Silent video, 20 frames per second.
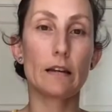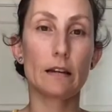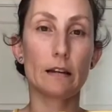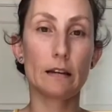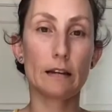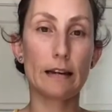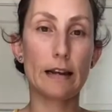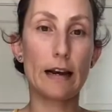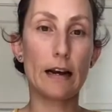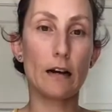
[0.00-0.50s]

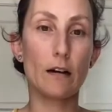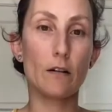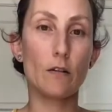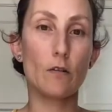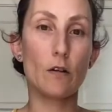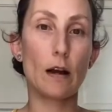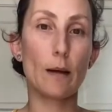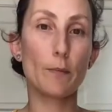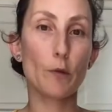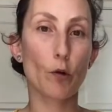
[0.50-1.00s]

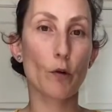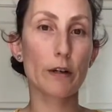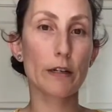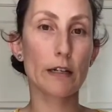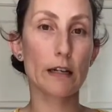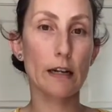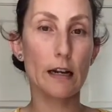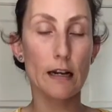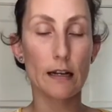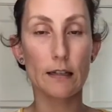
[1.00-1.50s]
Now I'm going to
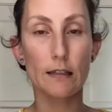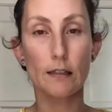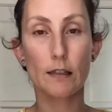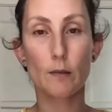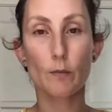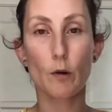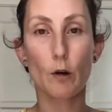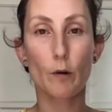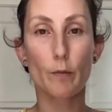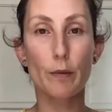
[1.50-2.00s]
cut
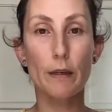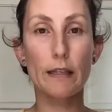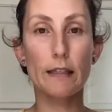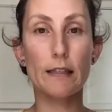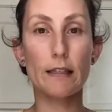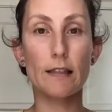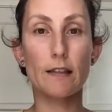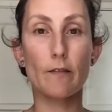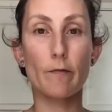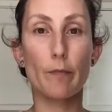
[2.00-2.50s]
small
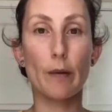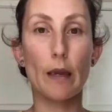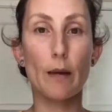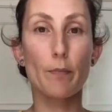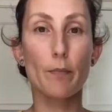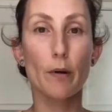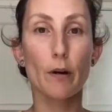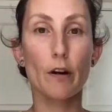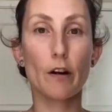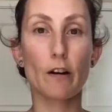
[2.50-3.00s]
pieces of
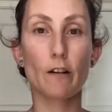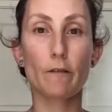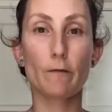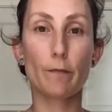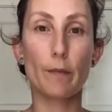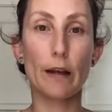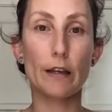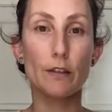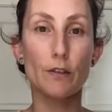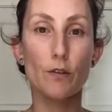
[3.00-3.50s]
paper of
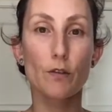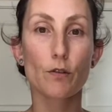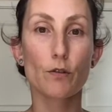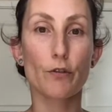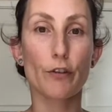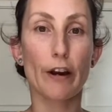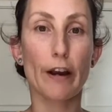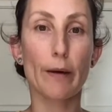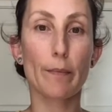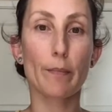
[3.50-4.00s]
my
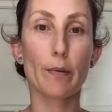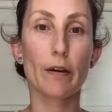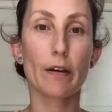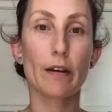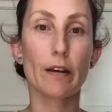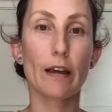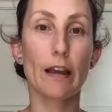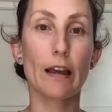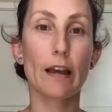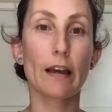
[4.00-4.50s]
strip,
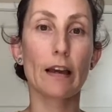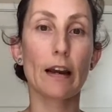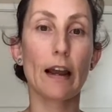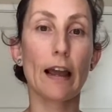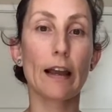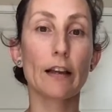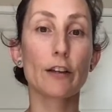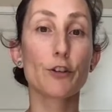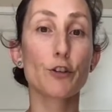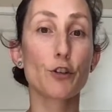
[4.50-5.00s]
and I
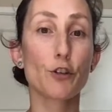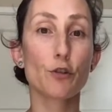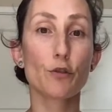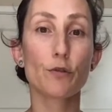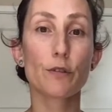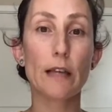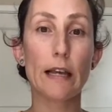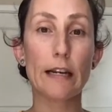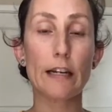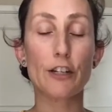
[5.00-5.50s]
could
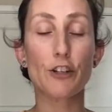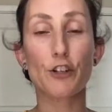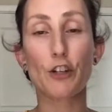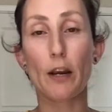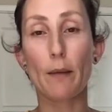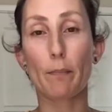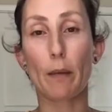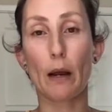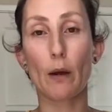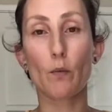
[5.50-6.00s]
choose any
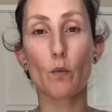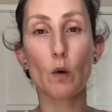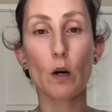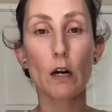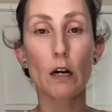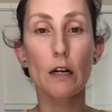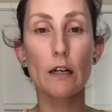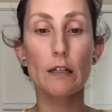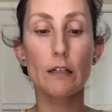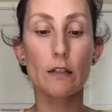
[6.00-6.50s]
shape I
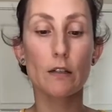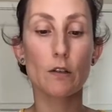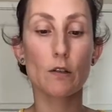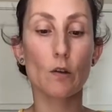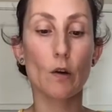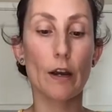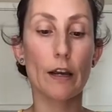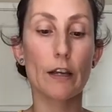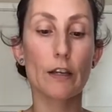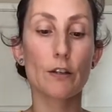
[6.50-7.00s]
want. So
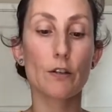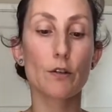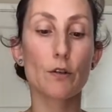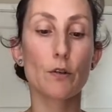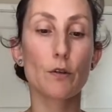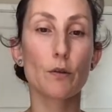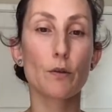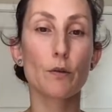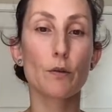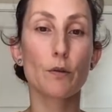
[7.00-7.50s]
I could
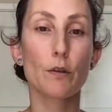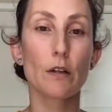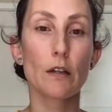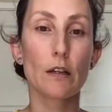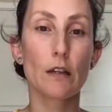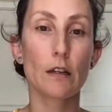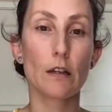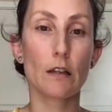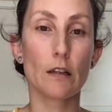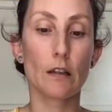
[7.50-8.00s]
do
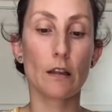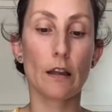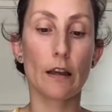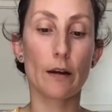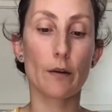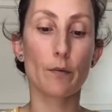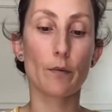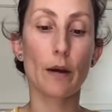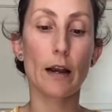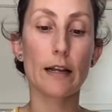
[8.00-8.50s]

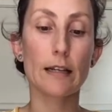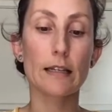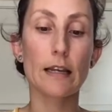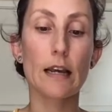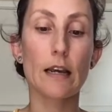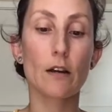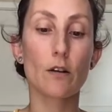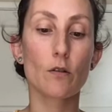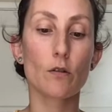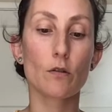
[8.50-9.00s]
like
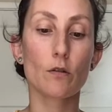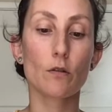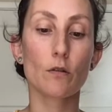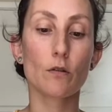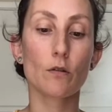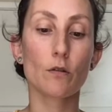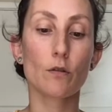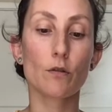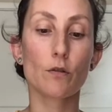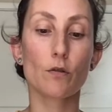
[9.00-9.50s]

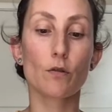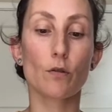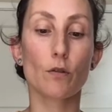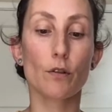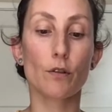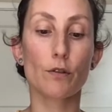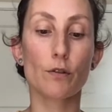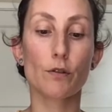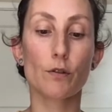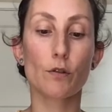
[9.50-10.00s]
rectangles
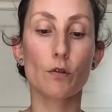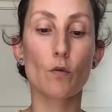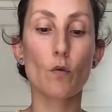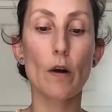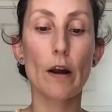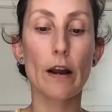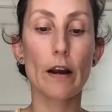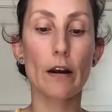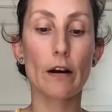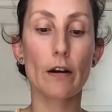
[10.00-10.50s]
or
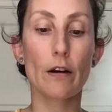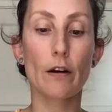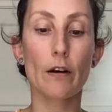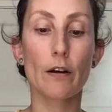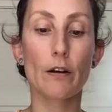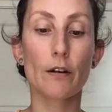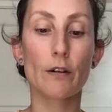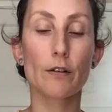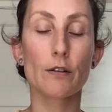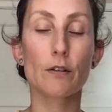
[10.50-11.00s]

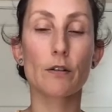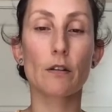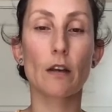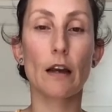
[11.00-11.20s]
squares.